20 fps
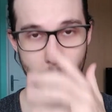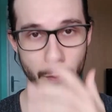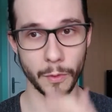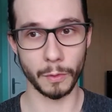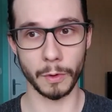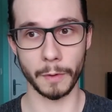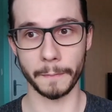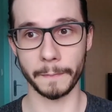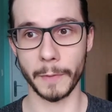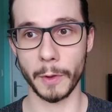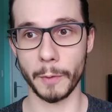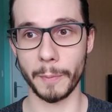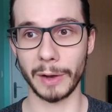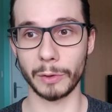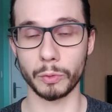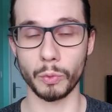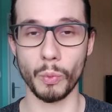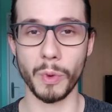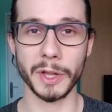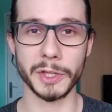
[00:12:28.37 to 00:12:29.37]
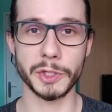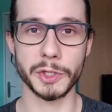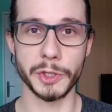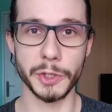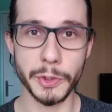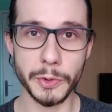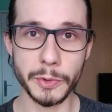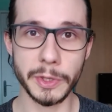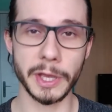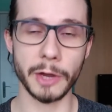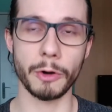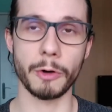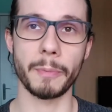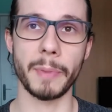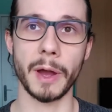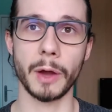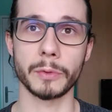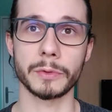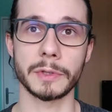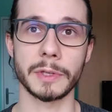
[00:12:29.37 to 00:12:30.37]
about what you care
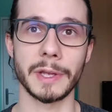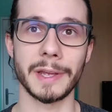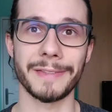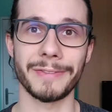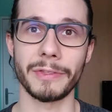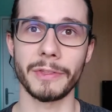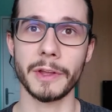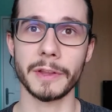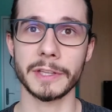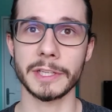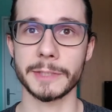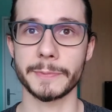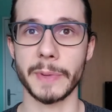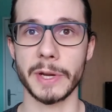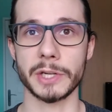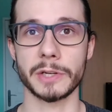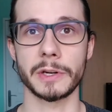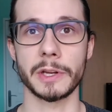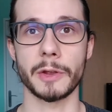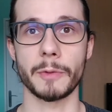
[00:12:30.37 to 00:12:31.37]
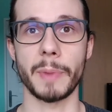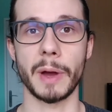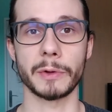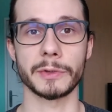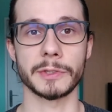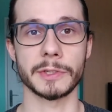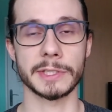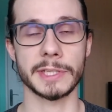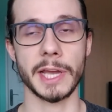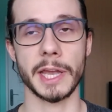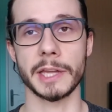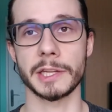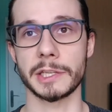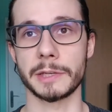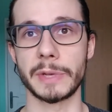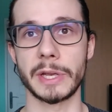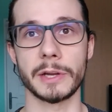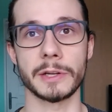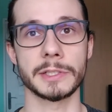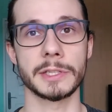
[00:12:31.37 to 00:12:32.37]
about, and not especially about society,
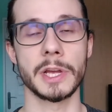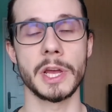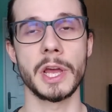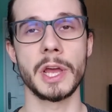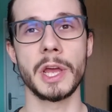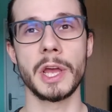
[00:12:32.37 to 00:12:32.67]
because